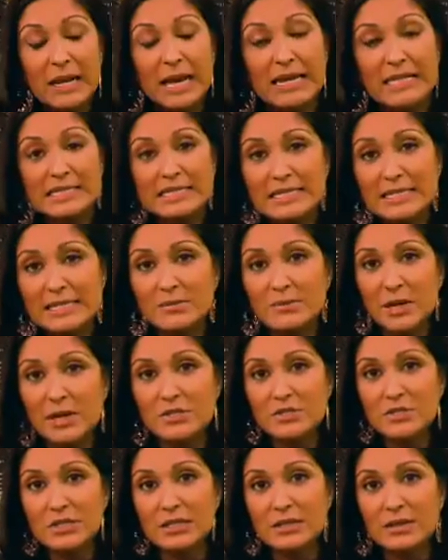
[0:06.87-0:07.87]
I did
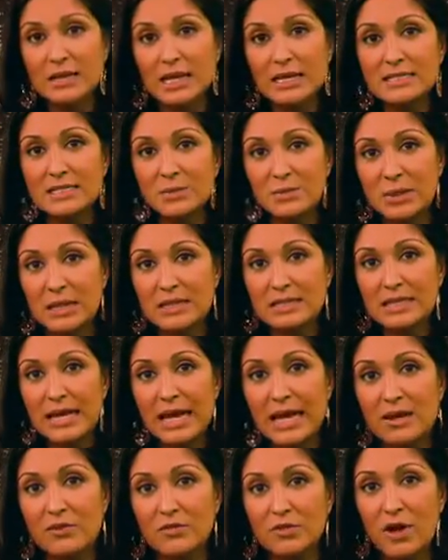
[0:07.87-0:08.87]
mention it's a big
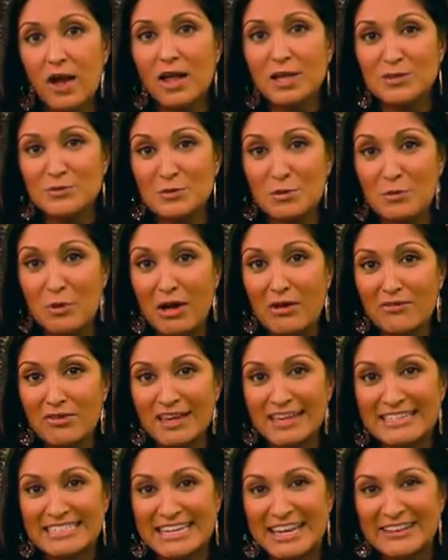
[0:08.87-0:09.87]
day for college football
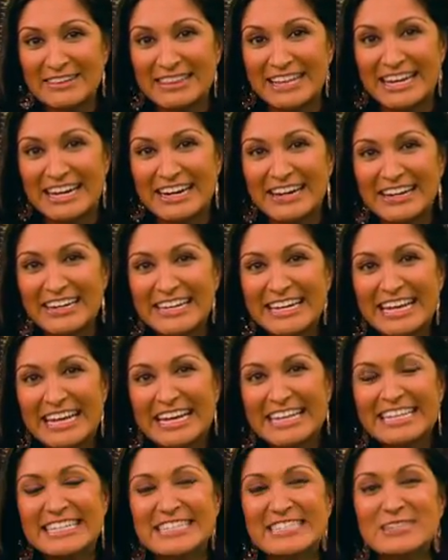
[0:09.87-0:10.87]
fans out there.
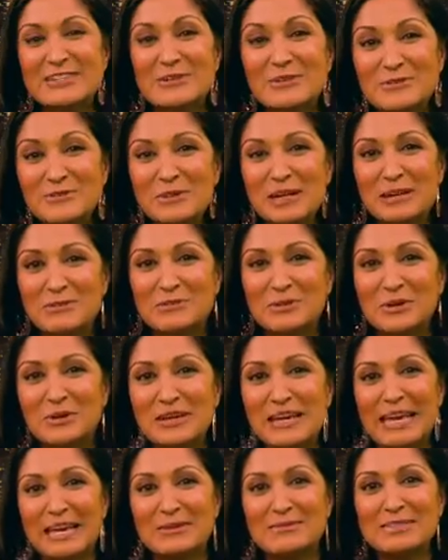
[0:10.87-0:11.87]
2 big
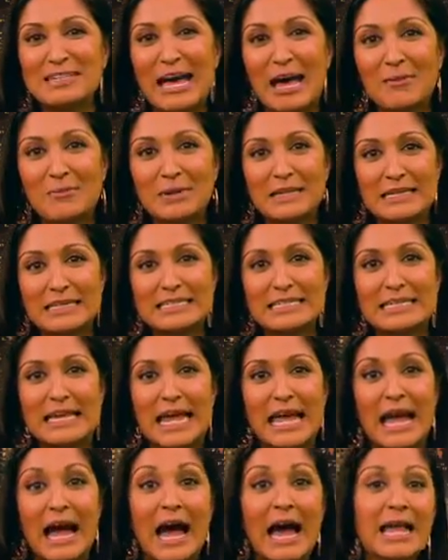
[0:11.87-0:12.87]
bowl games happening
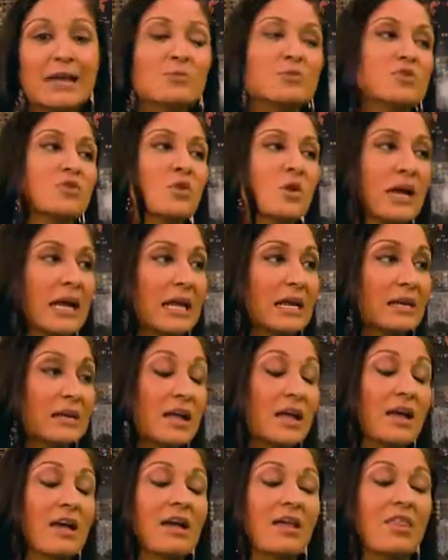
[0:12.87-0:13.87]
today. I am
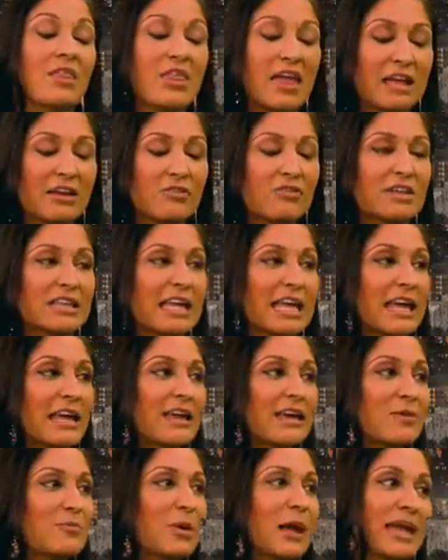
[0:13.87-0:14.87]
joined,
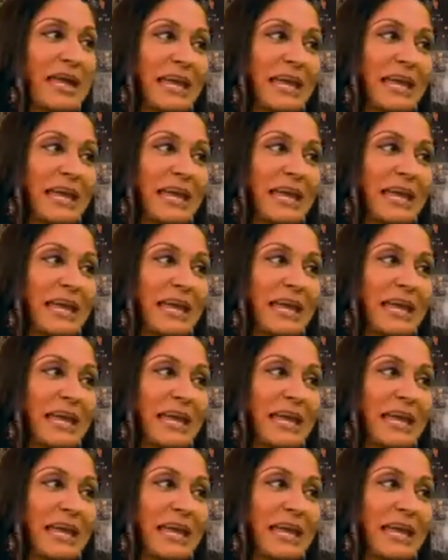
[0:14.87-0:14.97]
thankfully, by